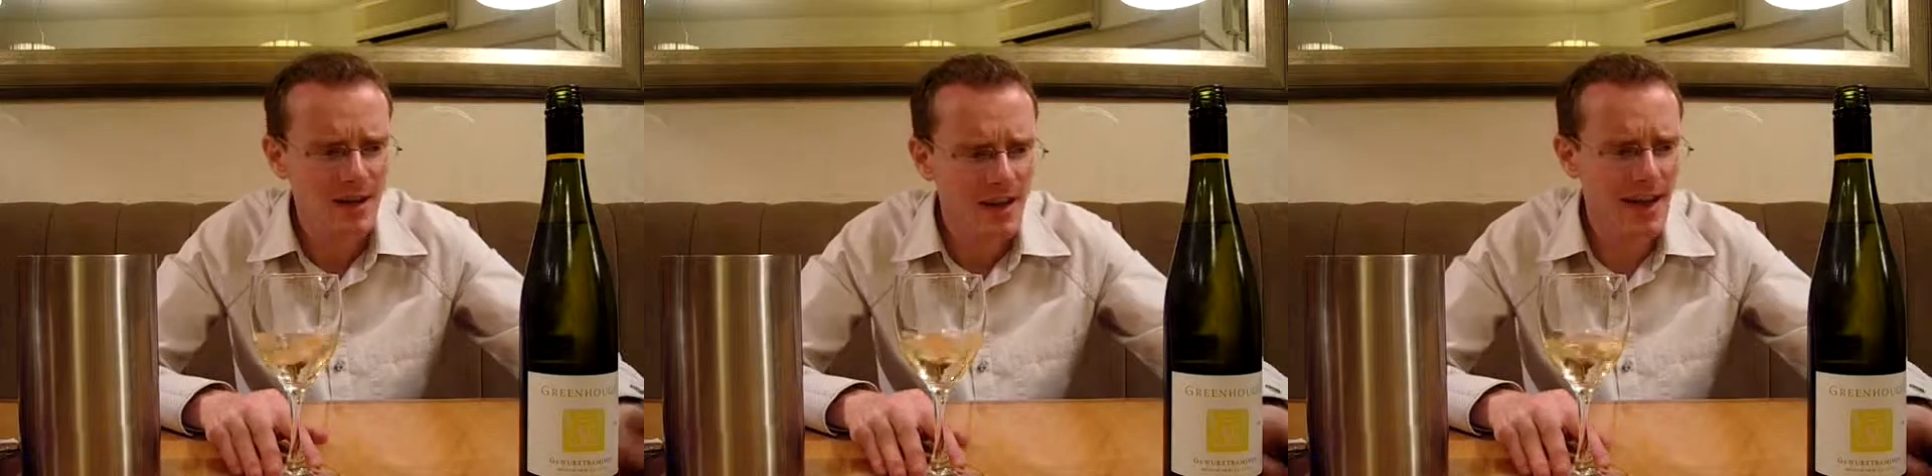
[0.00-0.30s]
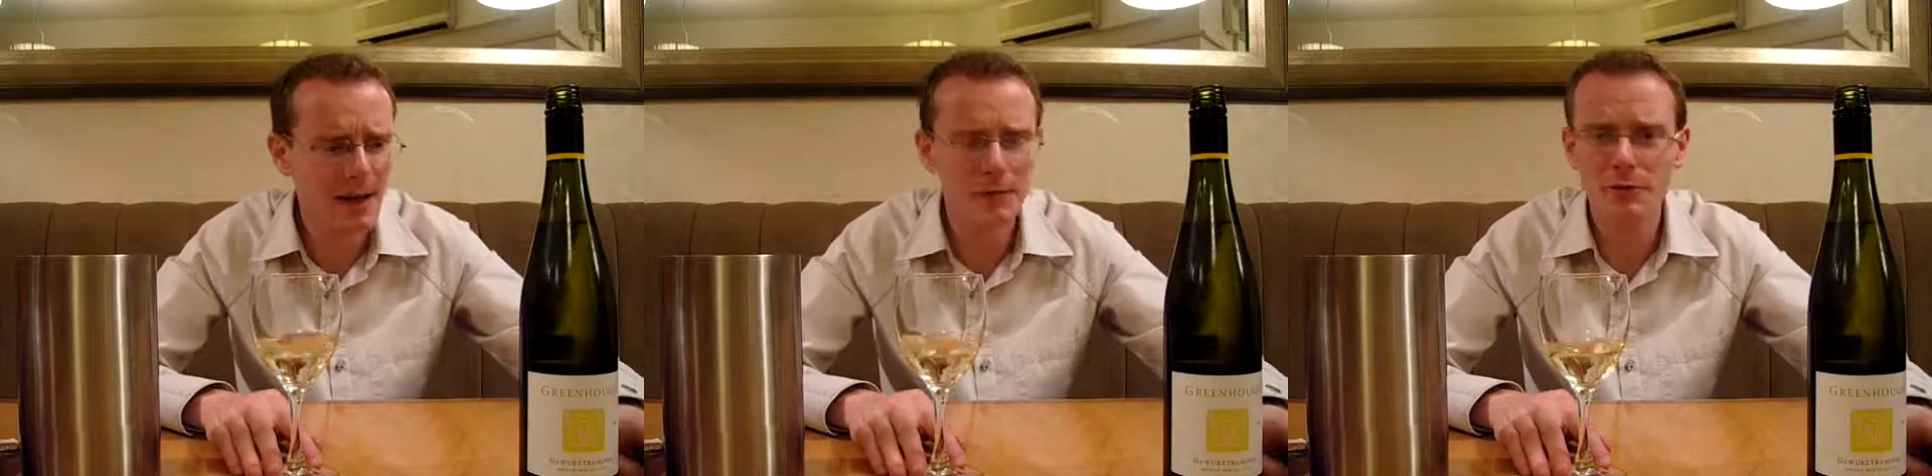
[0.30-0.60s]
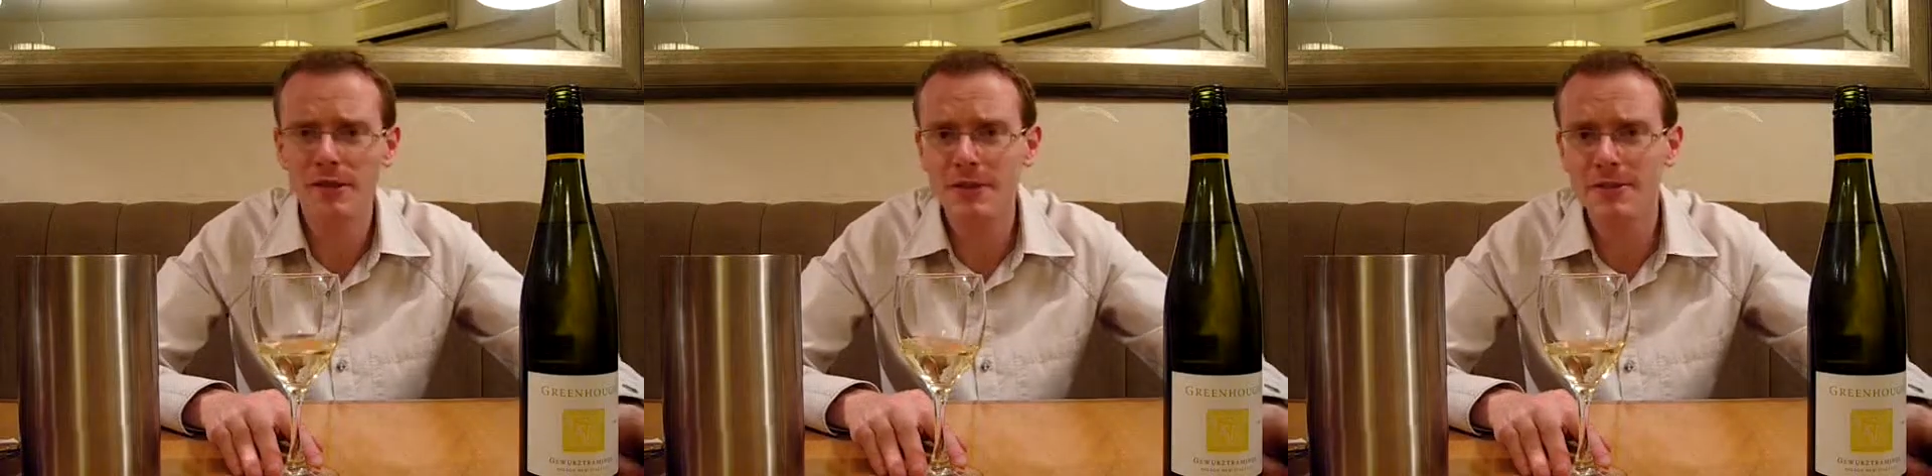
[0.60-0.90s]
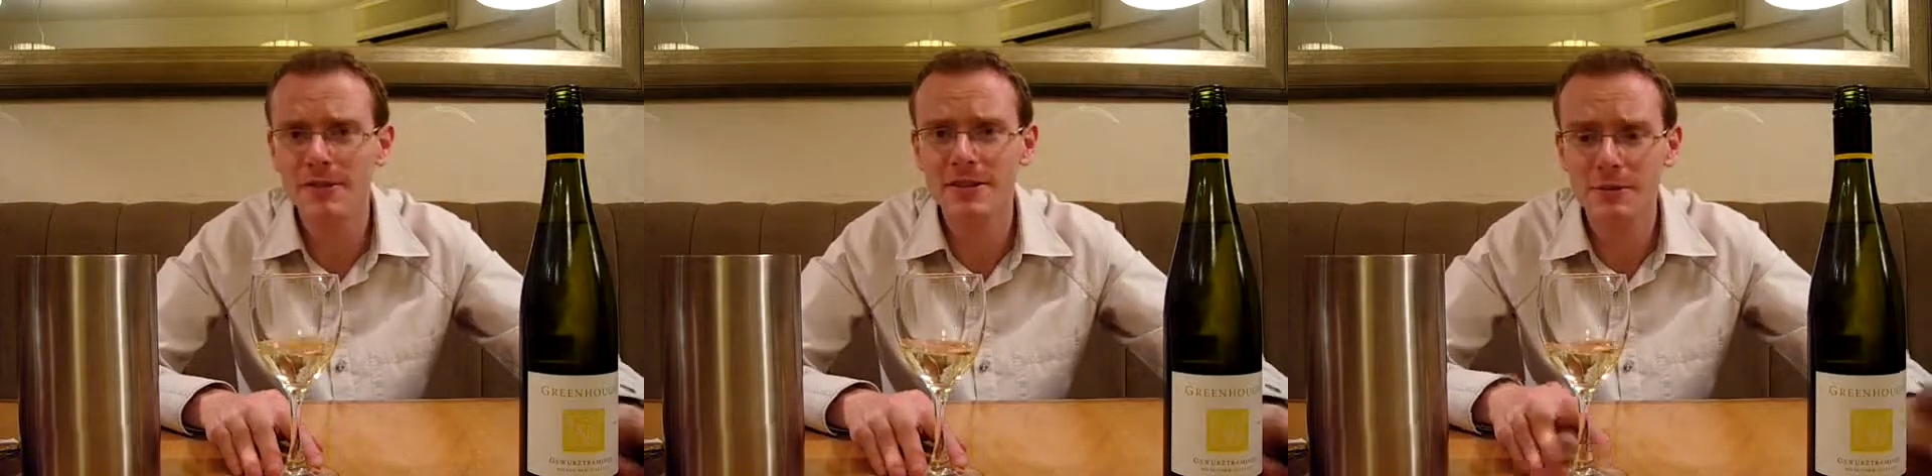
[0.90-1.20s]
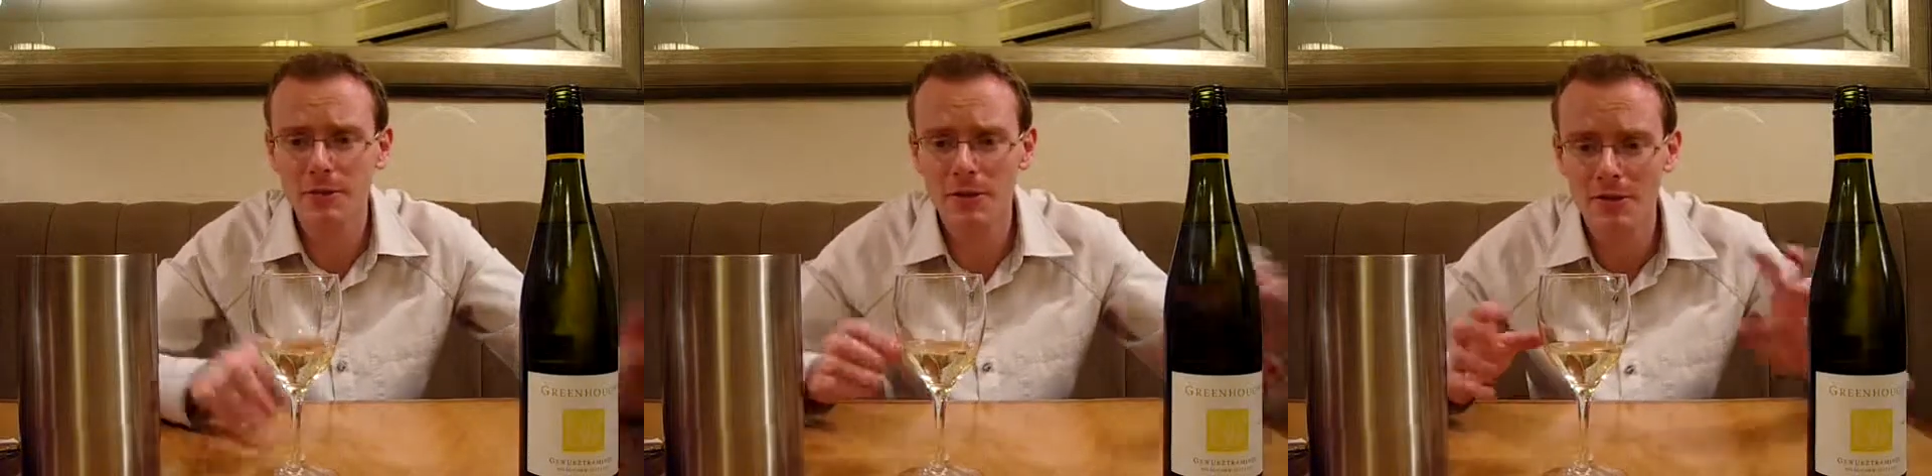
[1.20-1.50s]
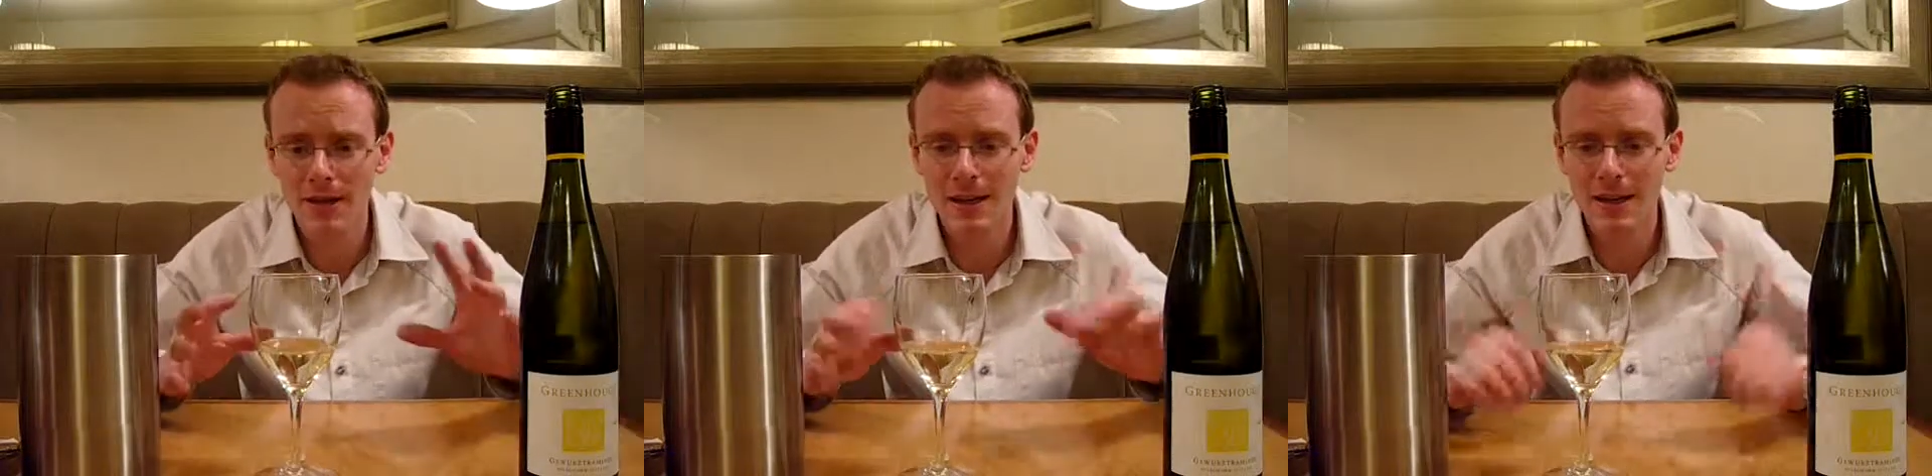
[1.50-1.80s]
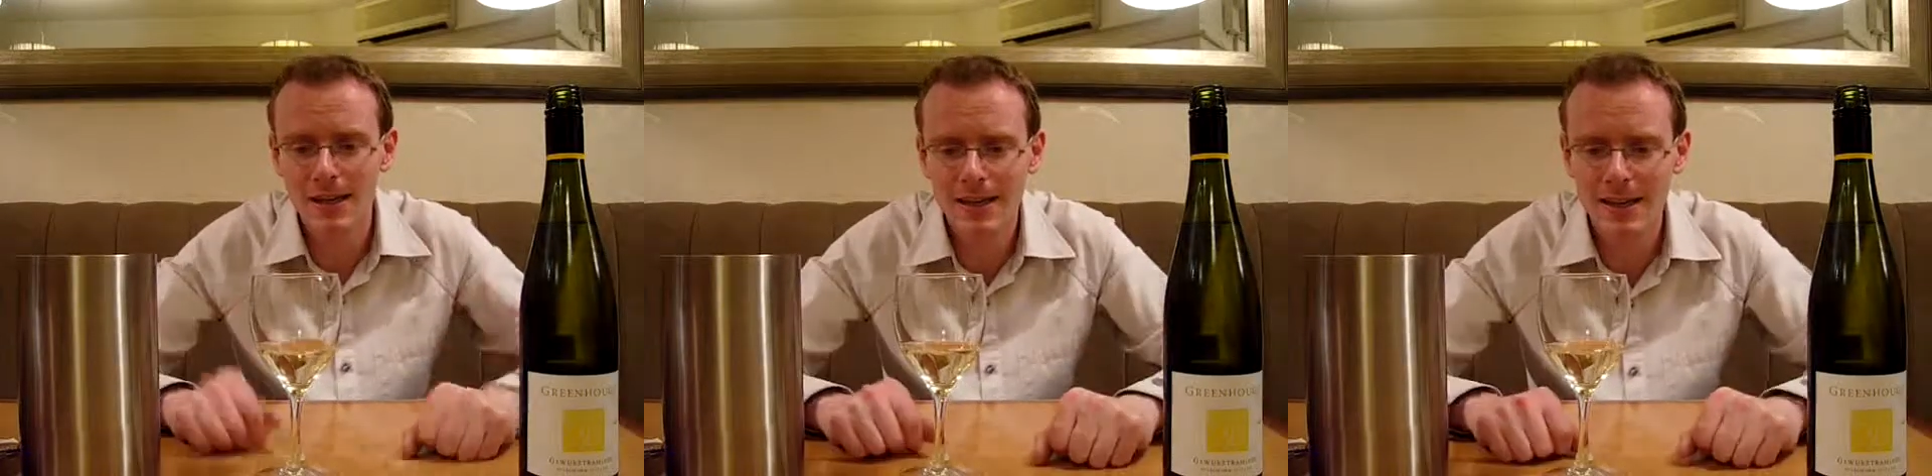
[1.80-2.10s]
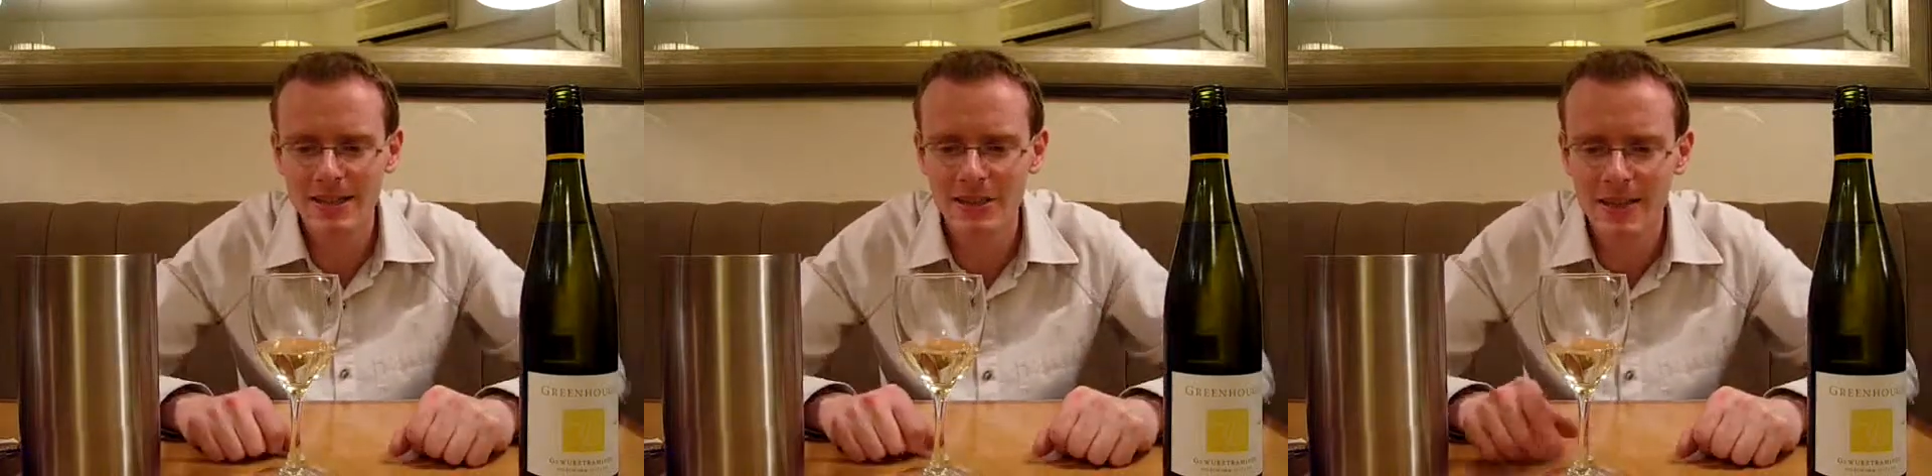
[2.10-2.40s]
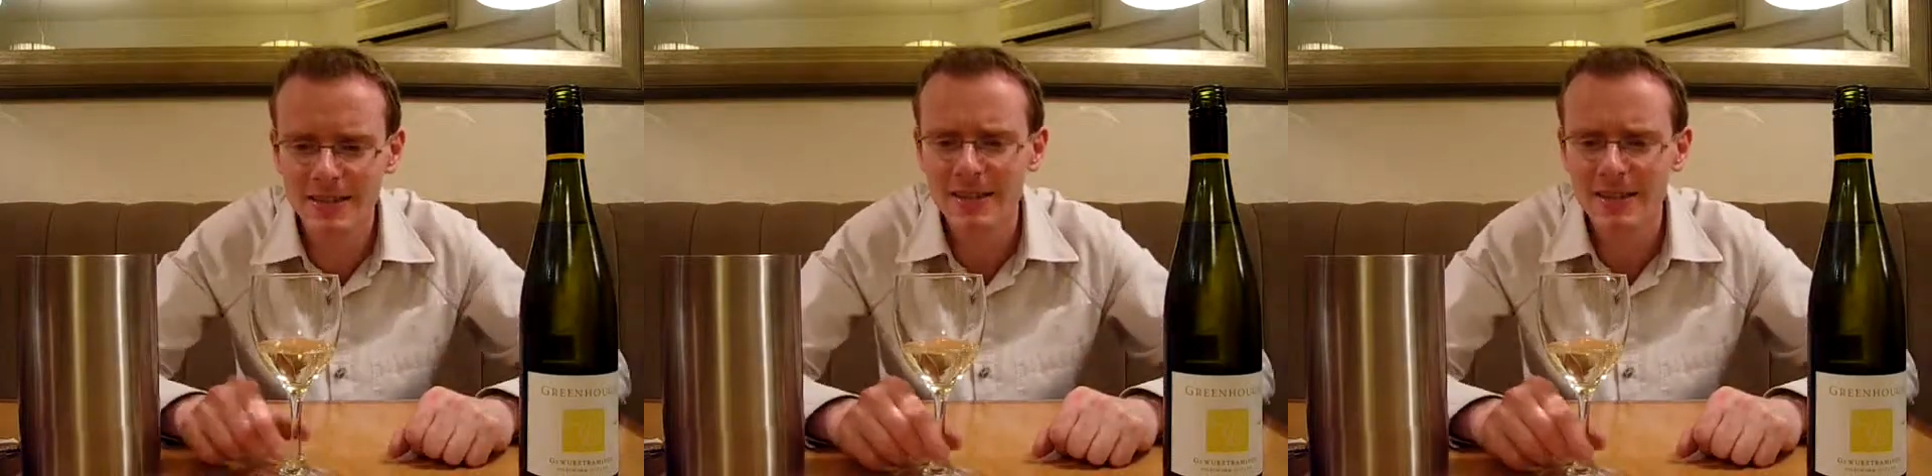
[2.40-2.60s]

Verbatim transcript: And um, they're definitely the typical lychees.